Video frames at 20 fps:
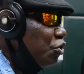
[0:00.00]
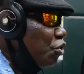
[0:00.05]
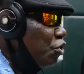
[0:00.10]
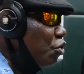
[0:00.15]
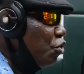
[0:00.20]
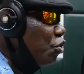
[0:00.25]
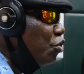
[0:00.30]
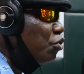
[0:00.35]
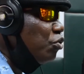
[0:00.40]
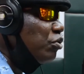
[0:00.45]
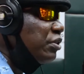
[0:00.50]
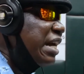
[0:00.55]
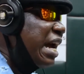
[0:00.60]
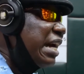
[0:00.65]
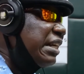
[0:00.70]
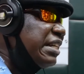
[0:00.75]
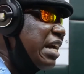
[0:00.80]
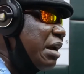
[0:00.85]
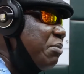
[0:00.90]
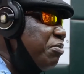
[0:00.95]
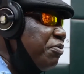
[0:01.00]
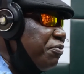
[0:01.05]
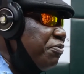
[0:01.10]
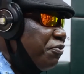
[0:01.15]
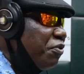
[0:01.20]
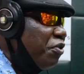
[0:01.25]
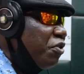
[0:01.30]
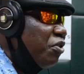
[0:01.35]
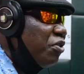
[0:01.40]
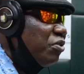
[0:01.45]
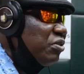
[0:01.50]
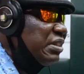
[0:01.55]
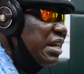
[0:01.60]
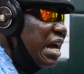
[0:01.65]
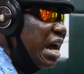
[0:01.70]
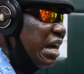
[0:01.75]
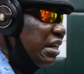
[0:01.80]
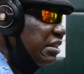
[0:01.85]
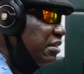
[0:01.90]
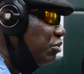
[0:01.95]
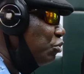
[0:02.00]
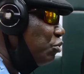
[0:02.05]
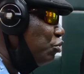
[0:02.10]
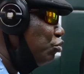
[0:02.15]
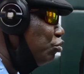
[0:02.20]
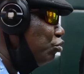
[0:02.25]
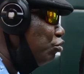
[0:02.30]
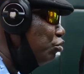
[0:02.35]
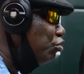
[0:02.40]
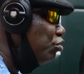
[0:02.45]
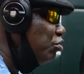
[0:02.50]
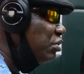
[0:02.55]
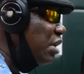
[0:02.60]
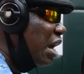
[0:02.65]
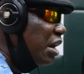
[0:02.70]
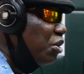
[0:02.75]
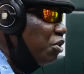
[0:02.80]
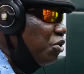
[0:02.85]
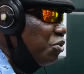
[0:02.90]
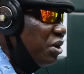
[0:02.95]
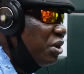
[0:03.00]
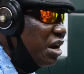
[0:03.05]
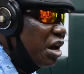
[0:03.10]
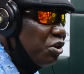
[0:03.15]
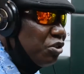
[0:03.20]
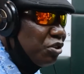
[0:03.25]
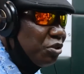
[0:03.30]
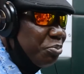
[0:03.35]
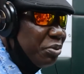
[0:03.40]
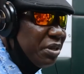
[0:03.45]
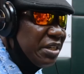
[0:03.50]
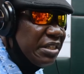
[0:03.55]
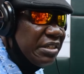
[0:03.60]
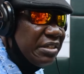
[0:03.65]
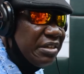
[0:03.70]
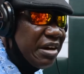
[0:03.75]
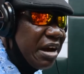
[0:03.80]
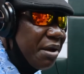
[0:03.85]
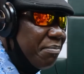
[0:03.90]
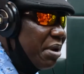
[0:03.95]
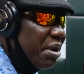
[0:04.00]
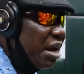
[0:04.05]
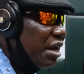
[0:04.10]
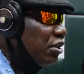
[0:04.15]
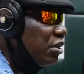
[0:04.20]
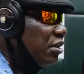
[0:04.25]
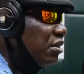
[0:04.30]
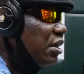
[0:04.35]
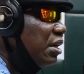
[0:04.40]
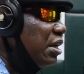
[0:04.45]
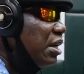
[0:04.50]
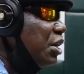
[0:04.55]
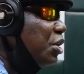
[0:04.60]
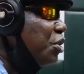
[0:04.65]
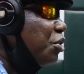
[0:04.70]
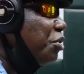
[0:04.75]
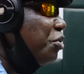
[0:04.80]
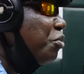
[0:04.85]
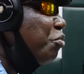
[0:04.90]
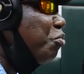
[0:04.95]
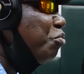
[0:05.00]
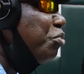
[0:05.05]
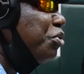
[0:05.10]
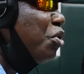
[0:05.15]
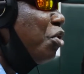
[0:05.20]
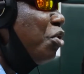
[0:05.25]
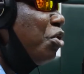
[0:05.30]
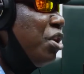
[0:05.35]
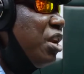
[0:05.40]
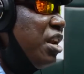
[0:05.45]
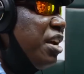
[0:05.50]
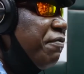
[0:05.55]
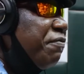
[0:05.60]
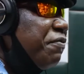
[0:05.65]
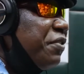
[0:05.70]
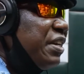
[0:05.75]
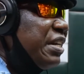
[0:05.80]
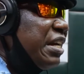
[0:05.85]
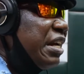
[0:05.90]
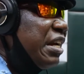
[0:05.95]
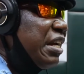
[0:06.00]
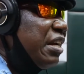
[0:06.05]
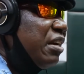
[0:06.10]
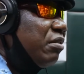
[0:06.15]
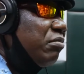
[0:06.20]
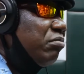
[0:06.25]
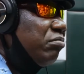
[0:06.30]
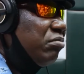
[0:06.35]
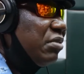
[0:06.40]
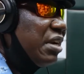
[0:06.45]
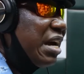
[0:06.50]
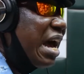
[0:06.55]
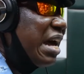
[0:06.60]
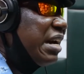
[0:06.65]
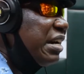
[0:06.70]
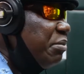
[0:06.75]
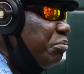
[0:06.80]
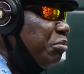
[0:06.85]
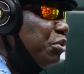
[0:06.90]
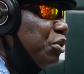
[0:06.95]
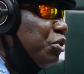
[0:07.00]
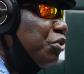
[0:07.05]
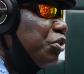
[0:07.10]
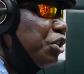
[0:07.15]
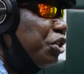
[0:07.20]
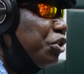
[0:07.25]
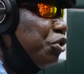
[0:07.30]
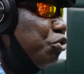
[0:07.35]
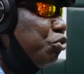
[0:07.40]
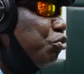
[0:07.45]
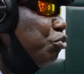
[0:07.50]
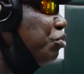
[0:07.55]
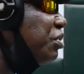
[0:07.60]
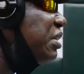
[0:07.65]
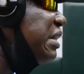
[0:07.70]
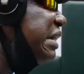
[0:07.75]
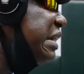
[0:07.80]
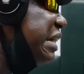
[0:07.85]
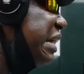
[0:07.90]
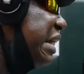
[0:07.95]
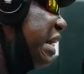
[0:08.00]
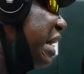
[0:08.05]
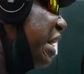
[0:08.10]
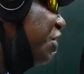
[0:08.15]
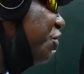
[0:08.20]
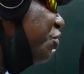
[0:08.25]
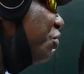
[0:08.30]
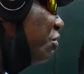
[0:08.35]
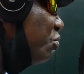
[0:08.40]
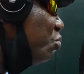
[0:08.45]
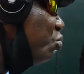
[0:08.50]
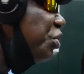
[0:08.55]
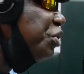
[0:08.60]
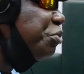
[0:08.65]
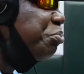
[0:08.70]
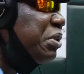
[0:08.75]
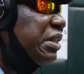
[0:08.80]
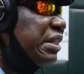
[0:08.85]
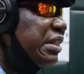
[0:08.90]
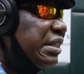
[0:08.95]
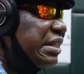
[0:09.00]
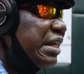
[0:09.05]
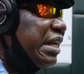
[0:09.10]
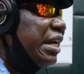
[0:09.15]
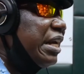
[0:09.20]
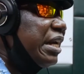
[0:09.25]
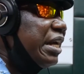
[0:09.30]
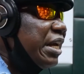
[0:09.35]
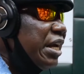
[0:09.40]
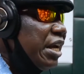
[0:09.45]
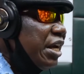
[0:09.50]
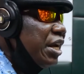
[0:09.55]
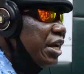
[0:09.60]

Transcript: So that time before, now through, I don't know whether I will speak this grammar, we only feed the carry music through syndication, which means say,